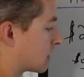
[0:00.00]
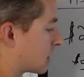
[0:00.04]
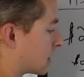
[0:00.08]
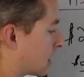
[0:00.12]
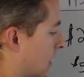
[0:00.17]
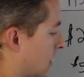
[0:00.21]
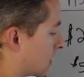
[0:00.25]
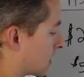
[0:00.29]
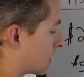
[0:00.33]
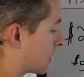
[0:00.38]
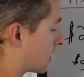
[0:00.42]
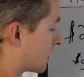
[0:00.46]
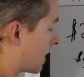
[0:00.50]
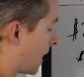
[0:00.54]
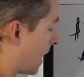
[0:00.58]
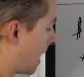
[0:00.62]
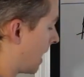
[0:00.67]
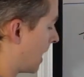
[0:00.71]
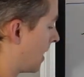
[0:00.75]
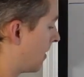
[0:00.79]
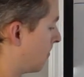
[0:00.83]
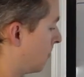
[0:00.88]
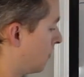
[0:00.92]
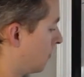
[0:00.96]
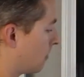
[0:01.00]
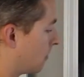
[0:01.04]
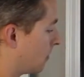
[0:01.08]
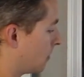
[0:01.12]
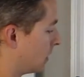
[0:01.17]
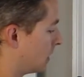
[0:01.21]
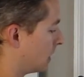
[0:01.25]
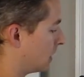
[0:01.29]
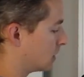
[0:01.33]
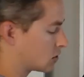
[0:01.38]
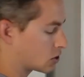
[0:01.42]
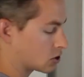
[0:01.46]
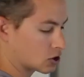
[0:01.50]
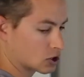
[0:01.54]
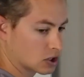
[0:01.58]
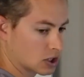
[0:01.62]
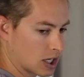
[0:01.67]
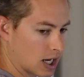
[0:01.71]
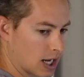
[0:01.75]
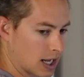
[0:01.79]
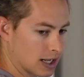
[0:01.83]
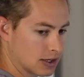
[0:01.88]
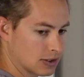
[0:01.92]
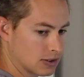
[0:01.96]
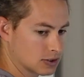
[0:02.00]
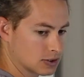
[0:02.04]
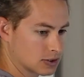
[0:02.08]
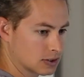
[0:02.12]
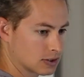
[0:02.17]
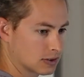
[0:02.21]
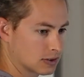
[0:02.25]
stays the same. These change.